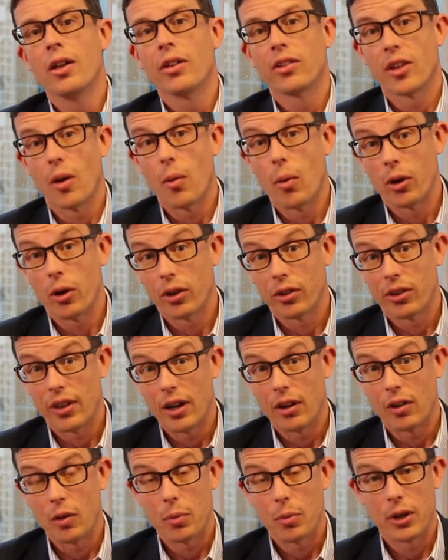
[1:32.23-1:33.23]
Some owners
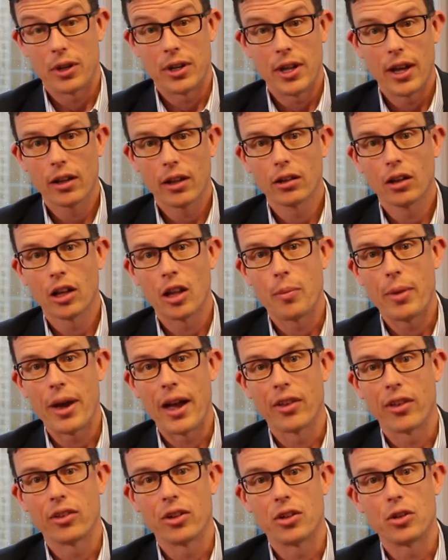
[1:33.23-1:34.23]
then are in particularly
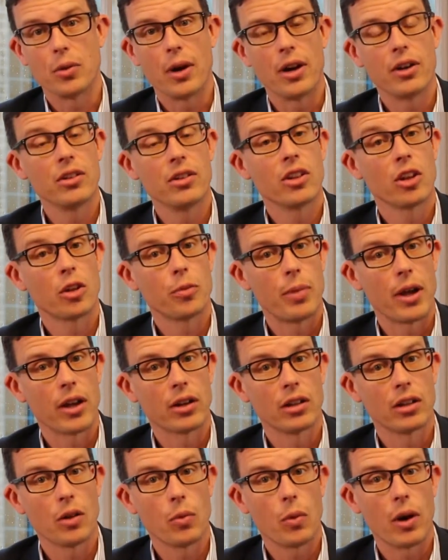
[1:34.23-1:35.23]
bad situations,
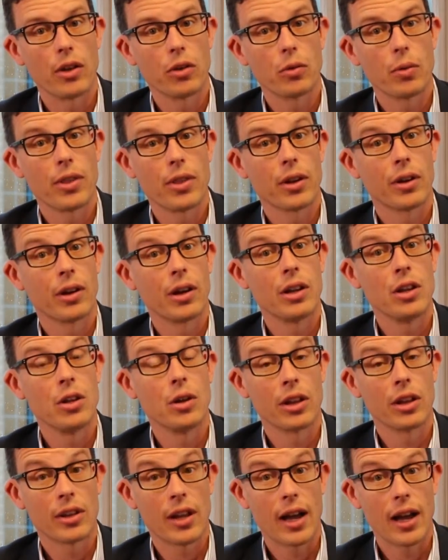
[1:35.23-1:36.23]
especially ones when they're in
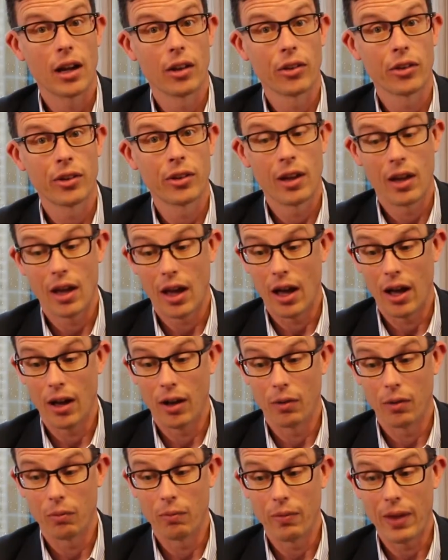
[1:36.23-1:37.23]
unit titles,
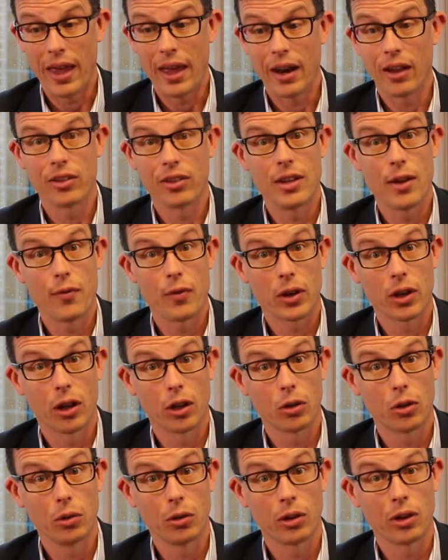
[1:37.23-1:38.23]
and it's
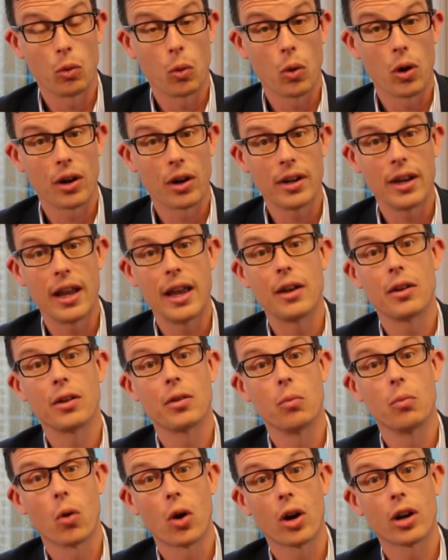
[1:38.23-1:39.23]
difficult to coordinate
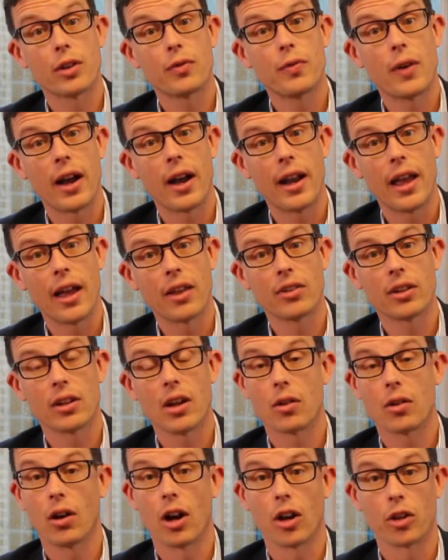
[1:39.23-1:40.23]
mortgage financing
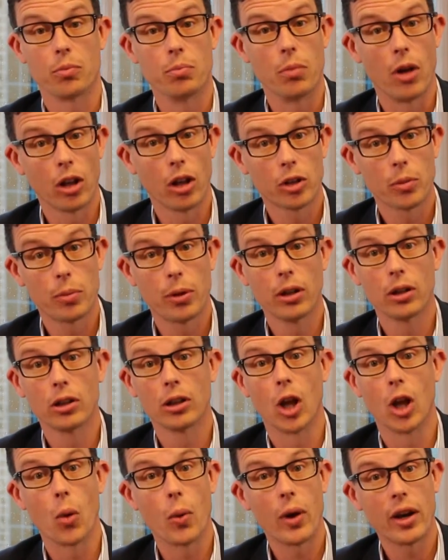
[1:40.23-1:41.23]
across multiple
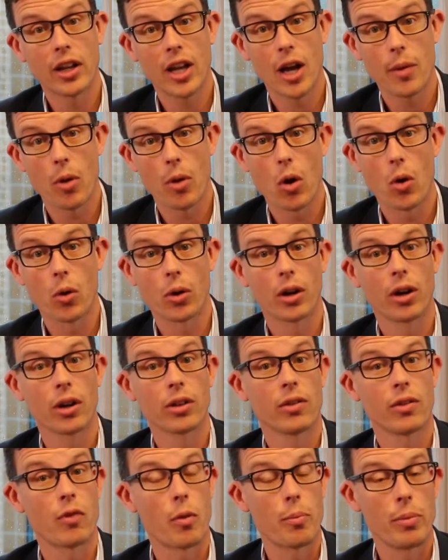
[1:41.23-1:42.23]
low-income owners
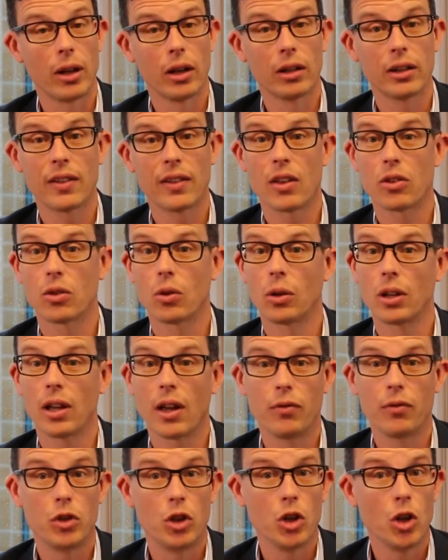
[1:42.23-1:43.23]
of a building that's only
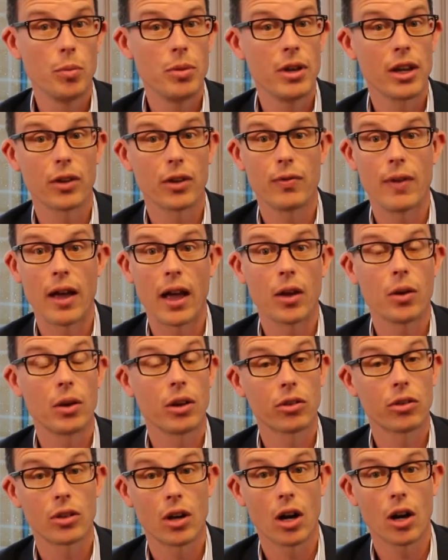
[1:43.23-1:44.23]
of dubious value to
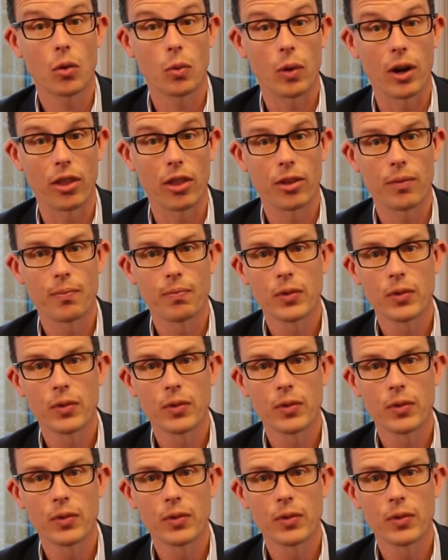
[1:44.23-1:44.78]
start with.